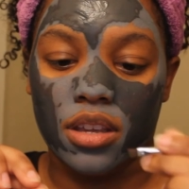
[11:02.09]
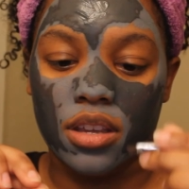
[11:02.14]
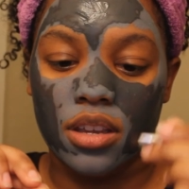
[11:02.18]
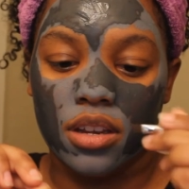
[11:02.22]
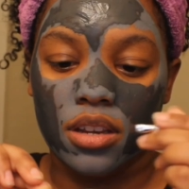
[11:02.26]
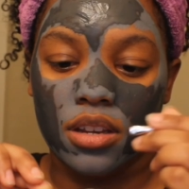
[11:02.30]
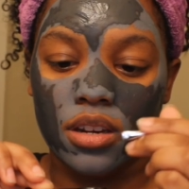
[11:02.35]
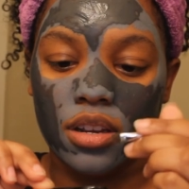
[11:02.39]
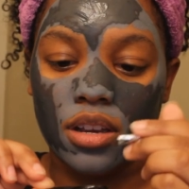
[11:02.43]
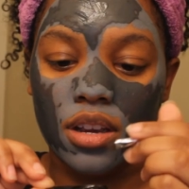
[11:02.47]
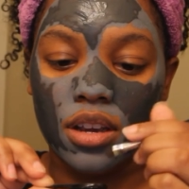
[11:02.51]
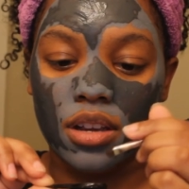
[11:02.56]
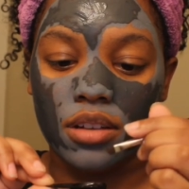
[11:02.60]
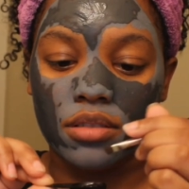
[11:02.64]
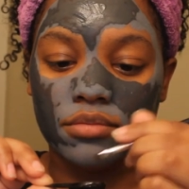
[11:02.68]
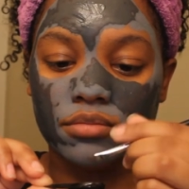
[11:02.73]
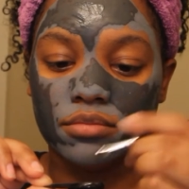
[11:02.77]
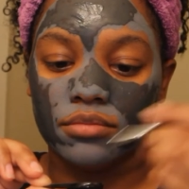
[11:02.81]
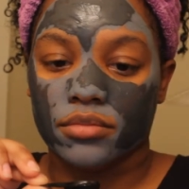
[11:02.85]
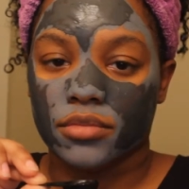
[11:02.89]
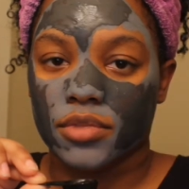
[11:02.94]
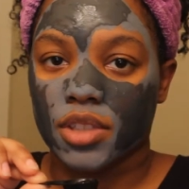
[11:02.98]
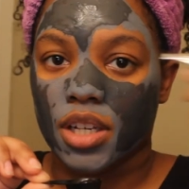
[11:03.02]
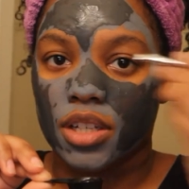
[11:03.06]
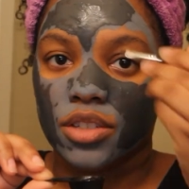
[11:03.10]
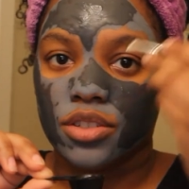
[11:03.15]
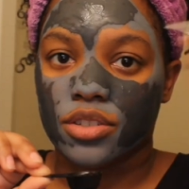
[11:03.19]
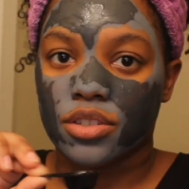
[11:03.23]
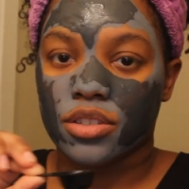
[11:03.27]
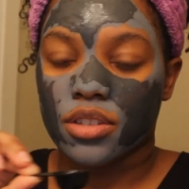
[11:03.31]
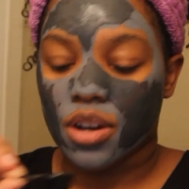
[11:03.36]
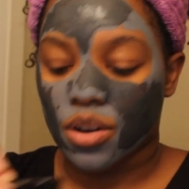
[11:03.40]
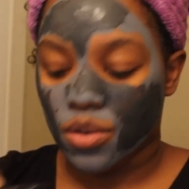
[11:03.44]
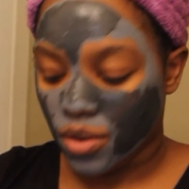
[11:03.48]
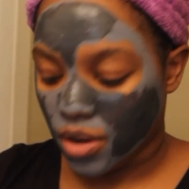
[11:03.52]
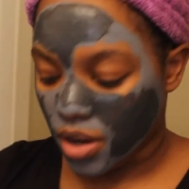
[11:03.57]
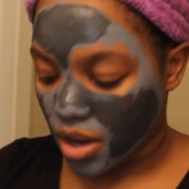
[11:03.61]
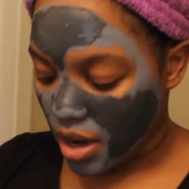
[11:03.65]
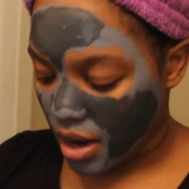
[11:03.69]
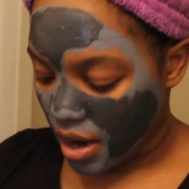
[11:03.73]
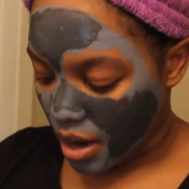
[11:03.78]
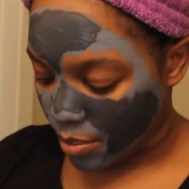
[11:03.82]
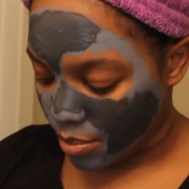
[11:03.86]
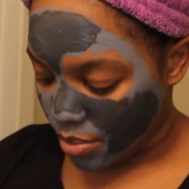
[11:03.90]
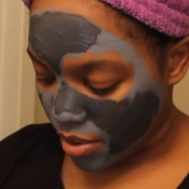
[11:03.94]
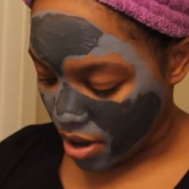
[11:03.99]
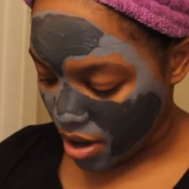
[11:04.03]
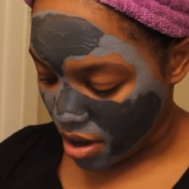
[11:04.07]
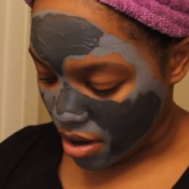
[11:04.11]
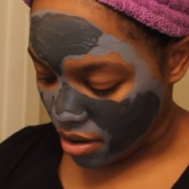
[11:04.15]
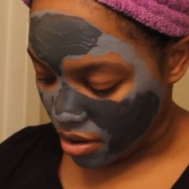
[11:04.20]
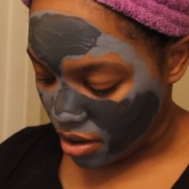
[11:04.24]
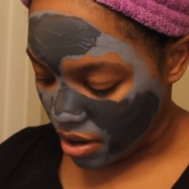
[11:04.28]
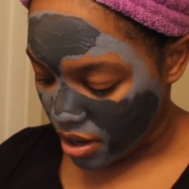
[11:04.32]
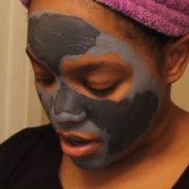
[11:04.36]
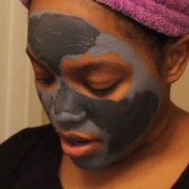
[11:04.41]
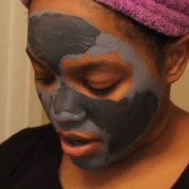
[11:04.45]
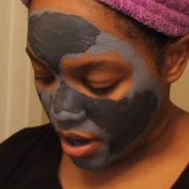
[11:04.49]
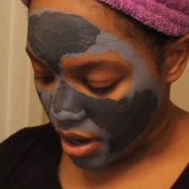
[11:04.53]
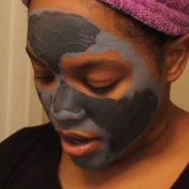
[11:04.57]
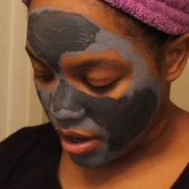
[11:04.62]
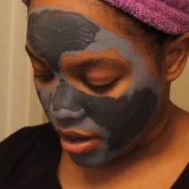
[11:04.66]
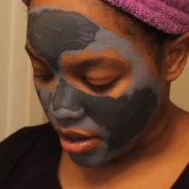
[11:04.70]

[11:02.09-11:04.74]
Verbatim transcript: then yeah, I just go in and I put it on.